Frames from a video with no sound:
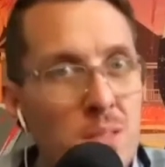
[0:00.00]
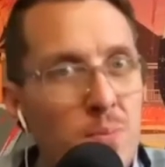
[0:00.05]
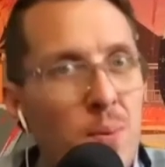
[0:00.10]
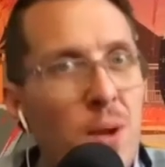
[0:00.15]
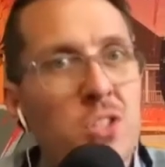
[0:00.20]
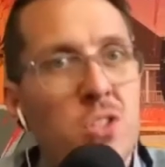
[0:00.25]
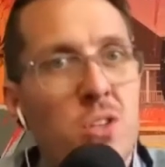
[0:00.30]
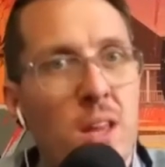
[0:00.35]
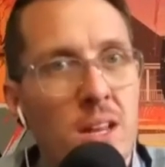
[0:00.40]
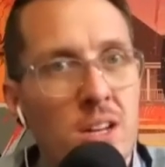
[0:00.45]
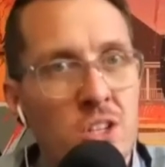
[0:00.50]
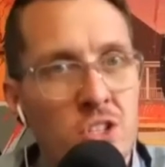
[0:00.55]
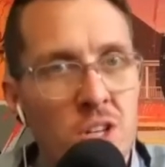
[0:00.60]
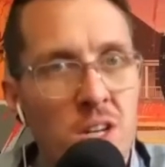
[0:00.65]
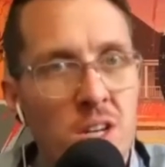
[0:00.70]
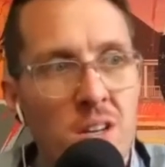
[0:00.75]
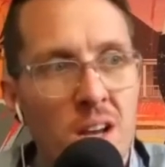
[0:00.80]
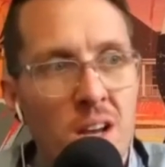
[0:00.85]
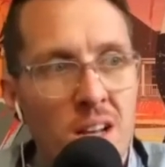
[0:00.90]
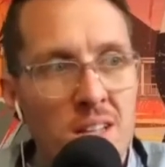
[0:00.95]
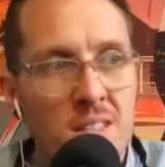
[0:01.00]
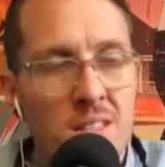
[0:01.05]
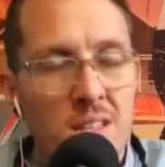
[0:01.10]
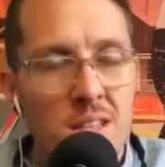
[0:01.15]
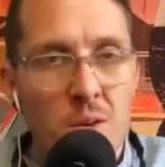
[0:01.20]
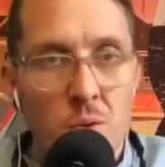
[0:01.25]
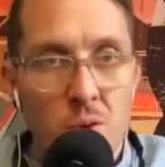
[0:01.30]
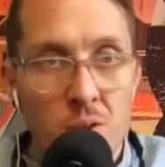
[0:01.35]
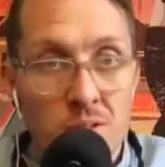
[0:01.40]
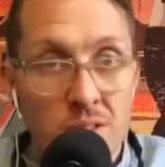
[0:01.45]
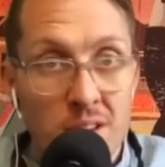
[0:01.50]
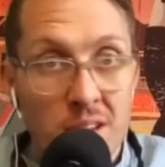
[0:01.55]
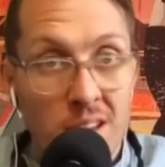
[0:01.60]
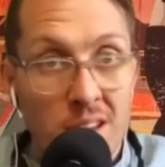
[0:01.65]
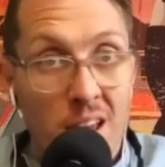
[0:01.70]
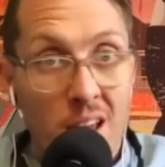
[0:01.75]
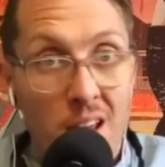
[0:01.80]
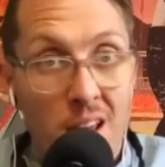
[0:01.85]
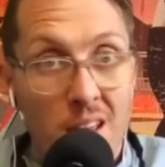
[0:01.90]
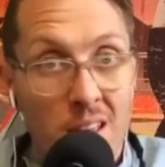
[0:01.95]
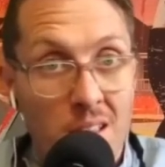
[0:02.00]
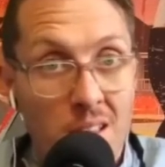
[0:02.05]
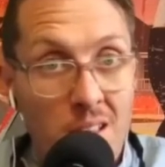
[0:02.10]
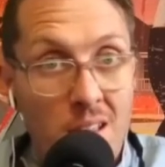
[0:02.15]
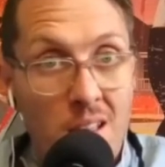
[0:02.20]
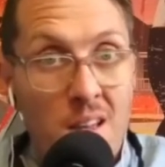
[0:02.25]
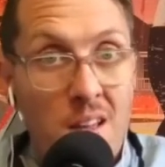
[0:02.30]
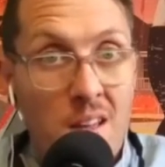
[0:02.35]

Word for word: especially like Shin Godzilla, where it's like, hey,